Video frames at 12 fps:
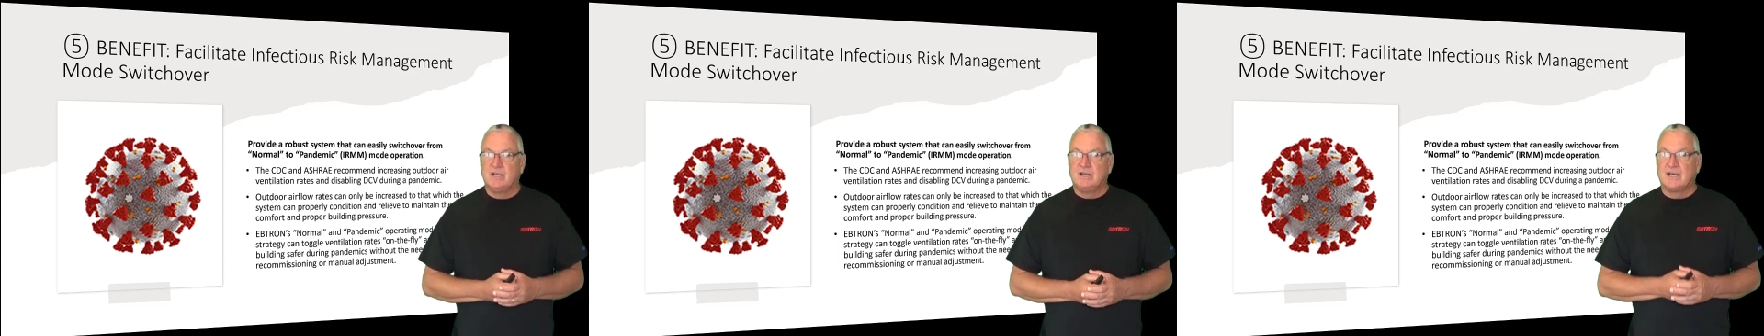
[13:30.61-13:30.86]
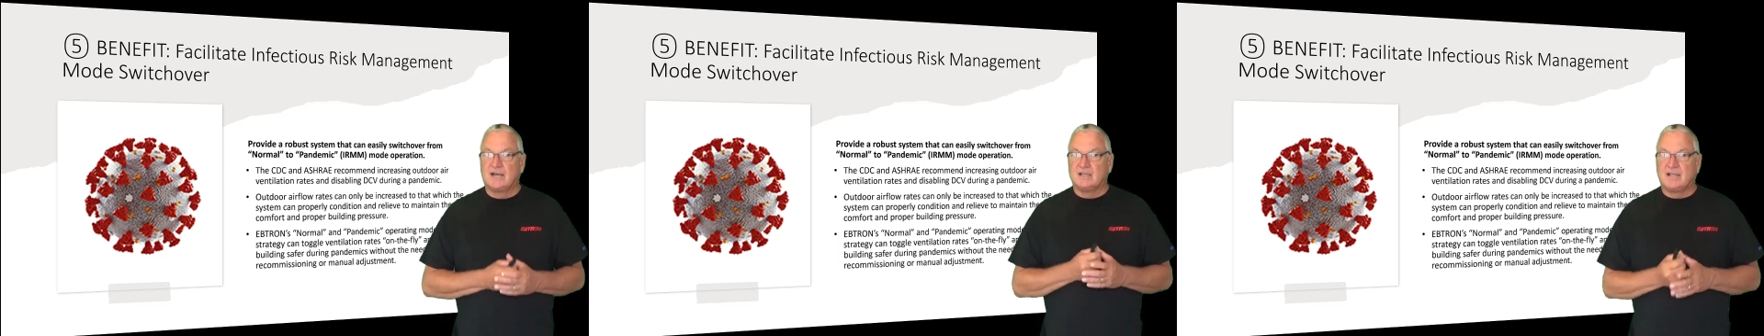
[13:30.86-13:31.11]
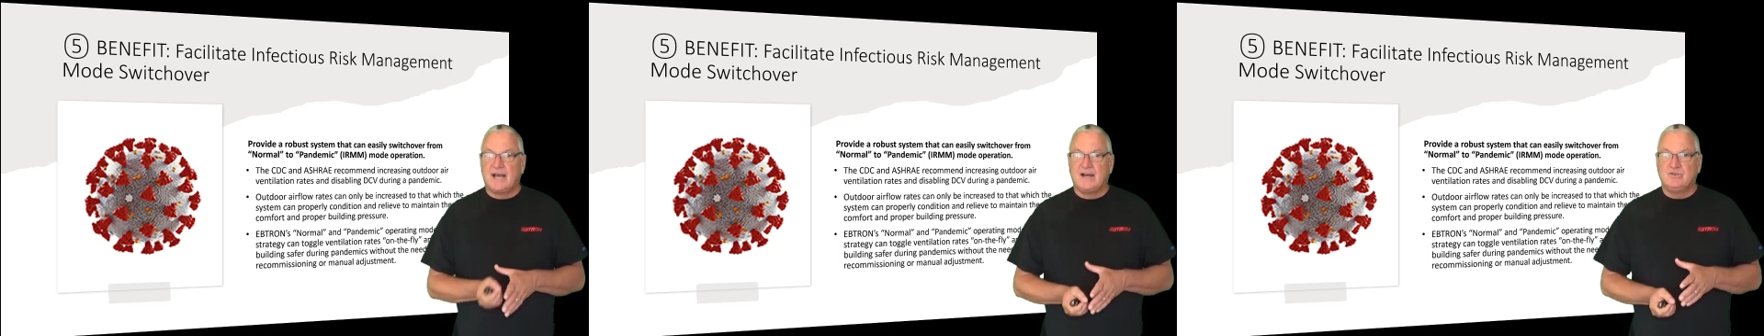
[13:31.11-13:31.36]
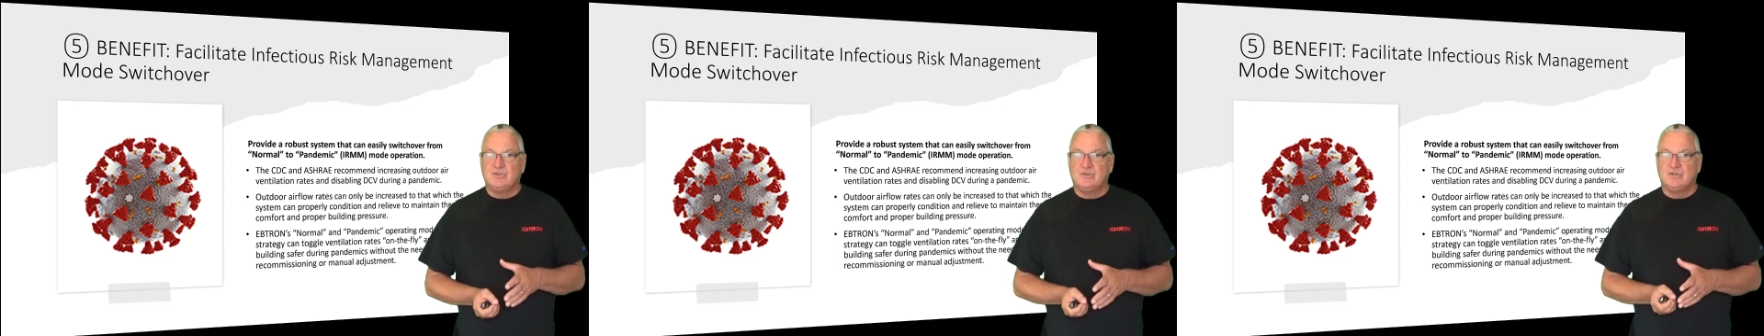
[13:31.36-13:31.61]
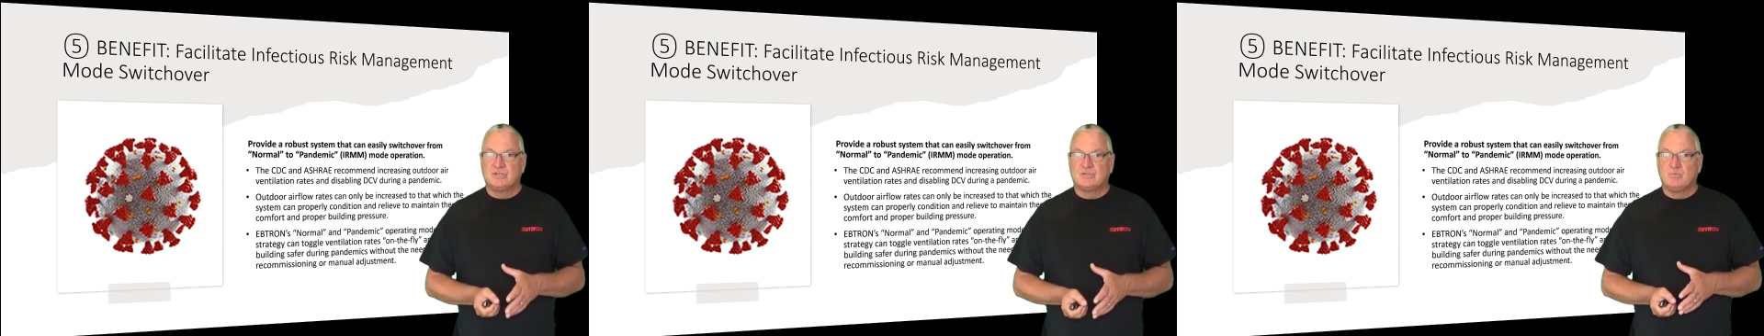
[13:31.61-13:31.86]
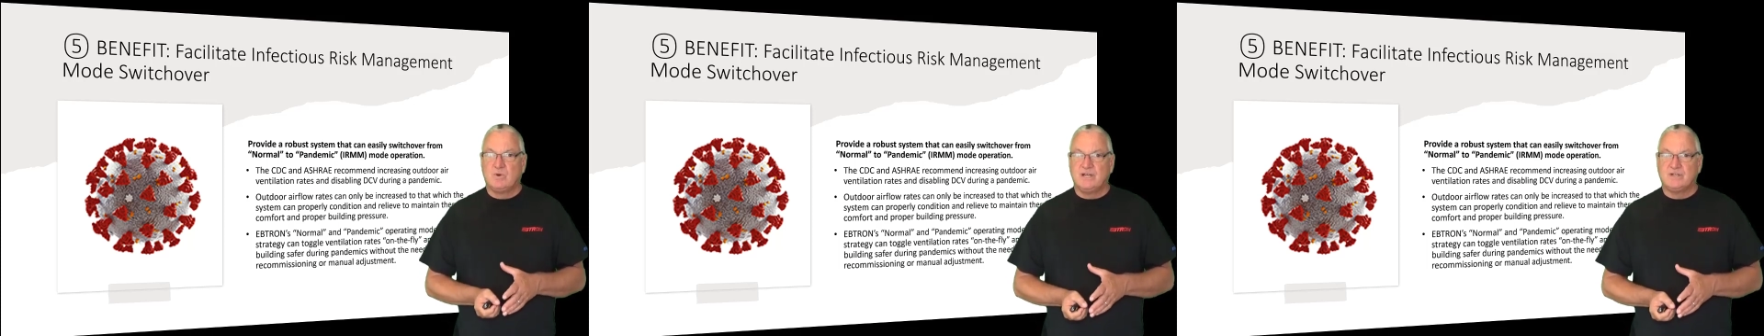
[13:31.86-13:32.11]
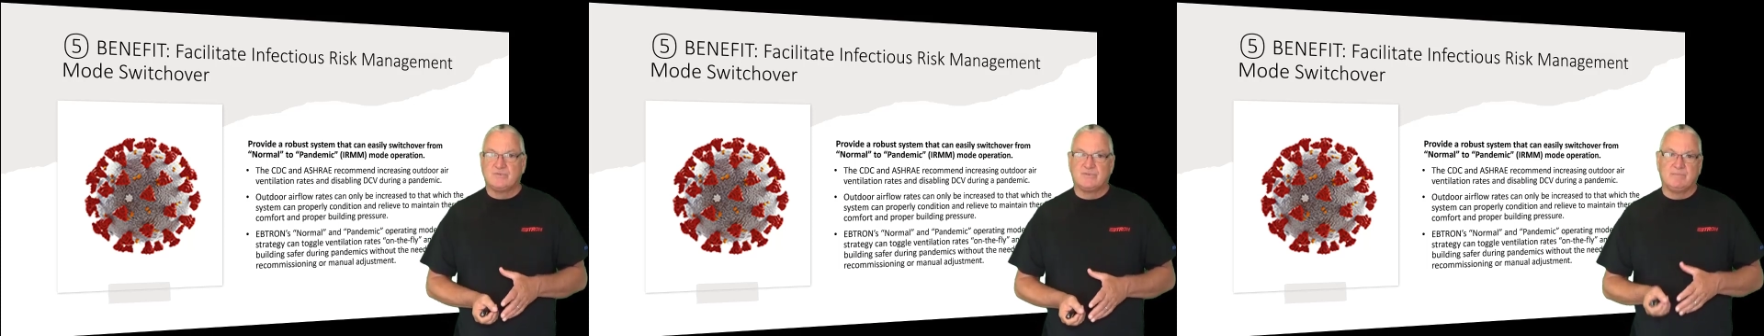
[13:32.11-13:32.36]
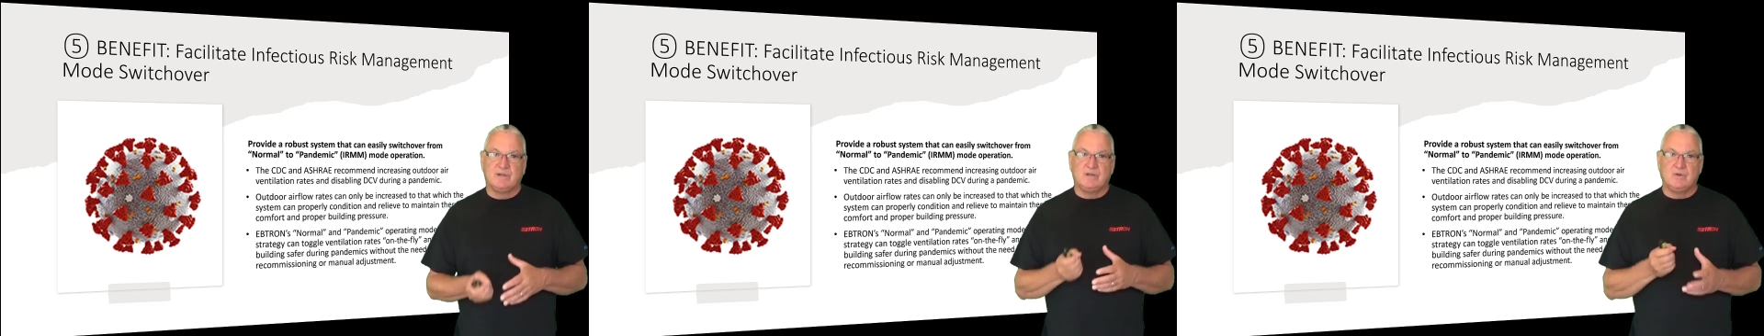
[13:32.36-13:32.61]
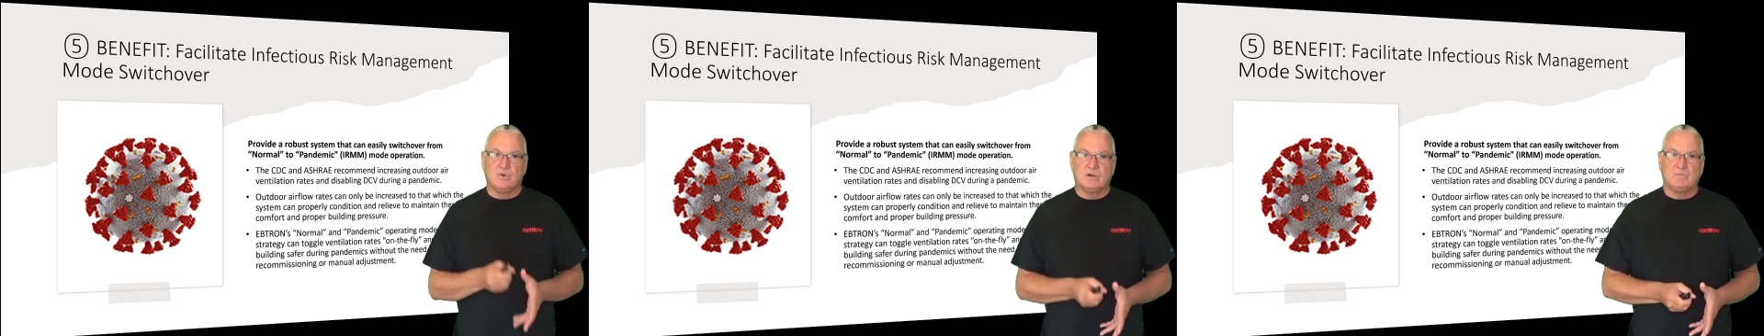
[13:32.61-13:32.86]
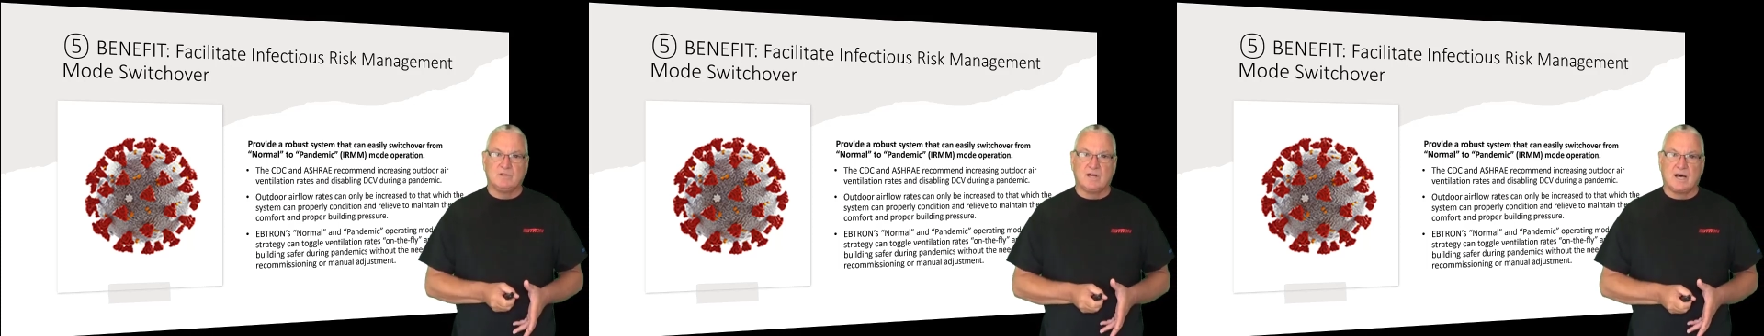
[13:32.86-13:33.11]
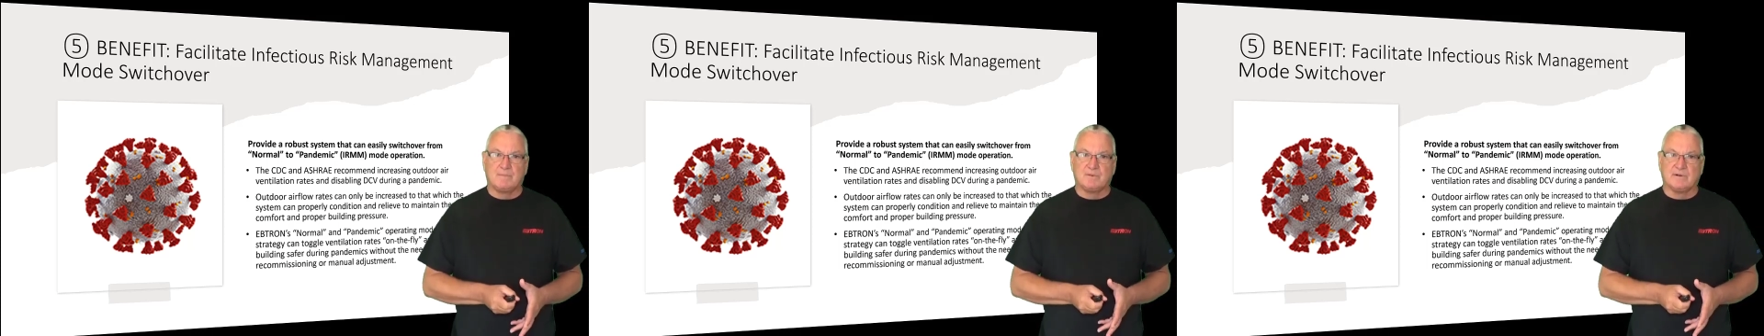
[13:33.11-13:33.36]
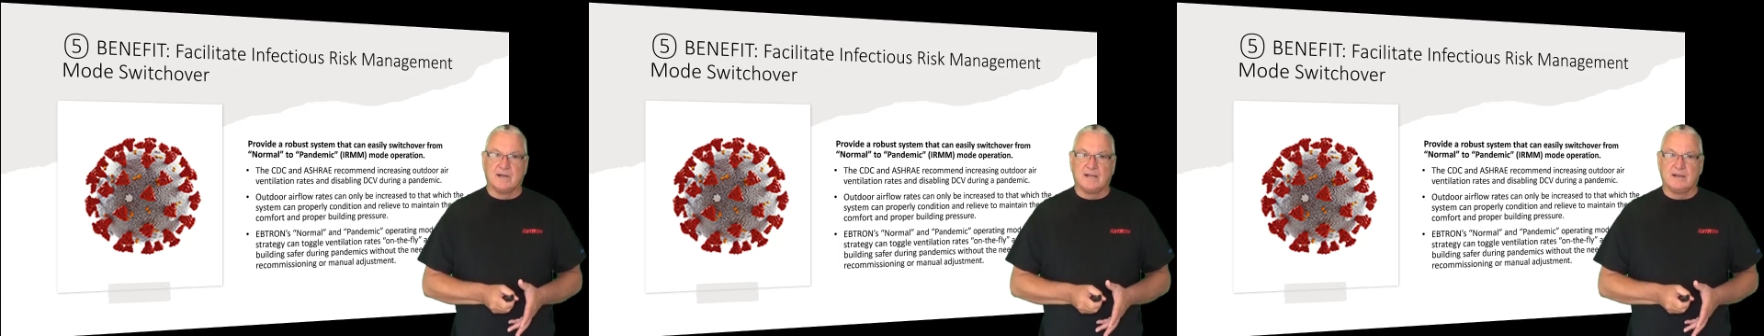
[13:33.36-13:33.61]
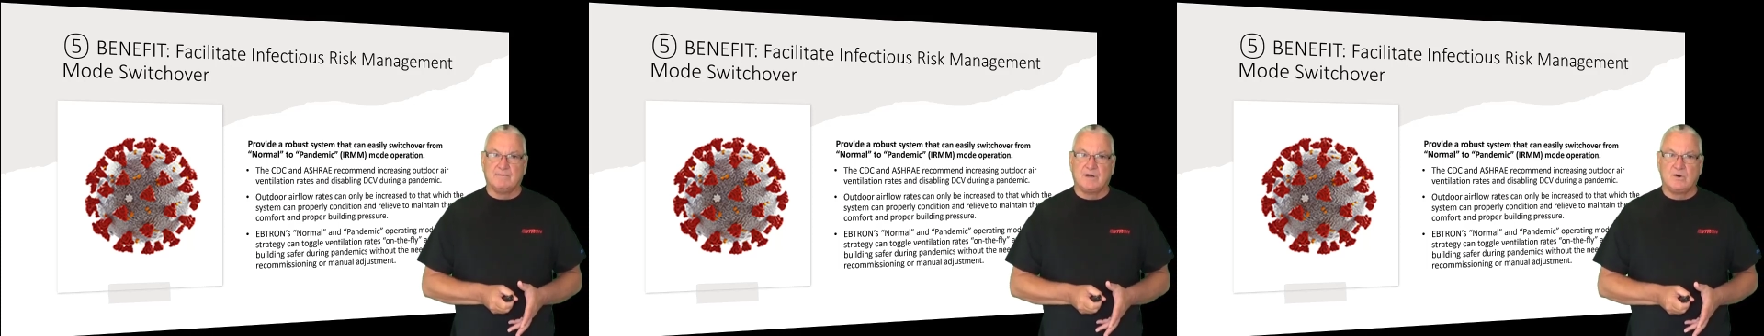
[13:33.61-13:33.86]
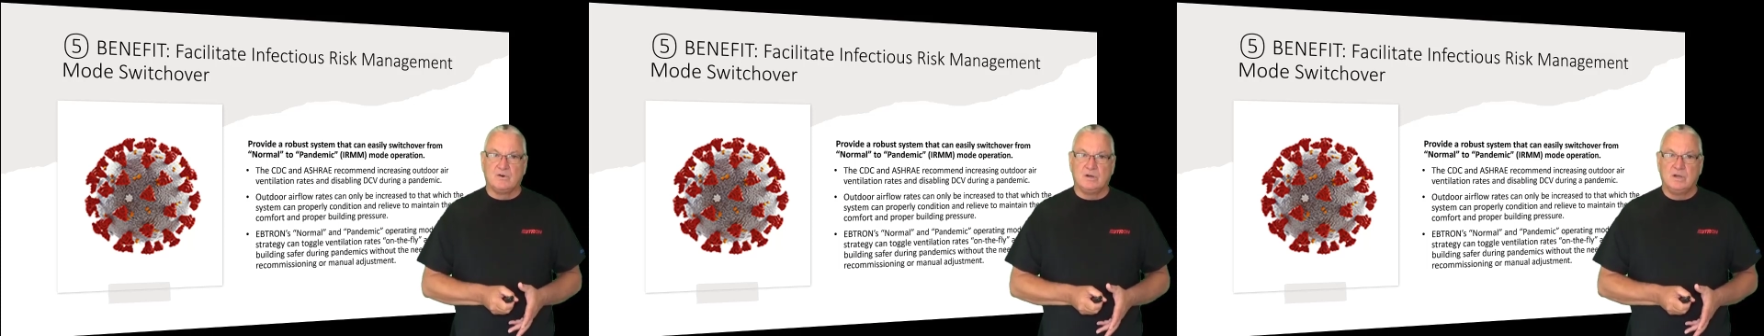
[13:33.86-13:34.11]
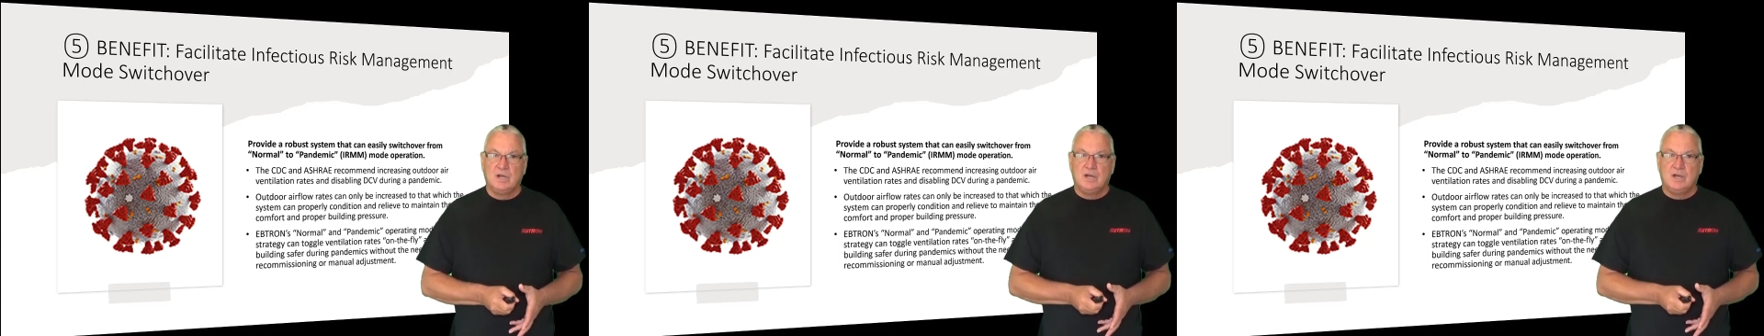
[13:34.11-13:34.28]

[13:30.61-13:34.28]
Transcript: that allows you to switch from a normal operating mode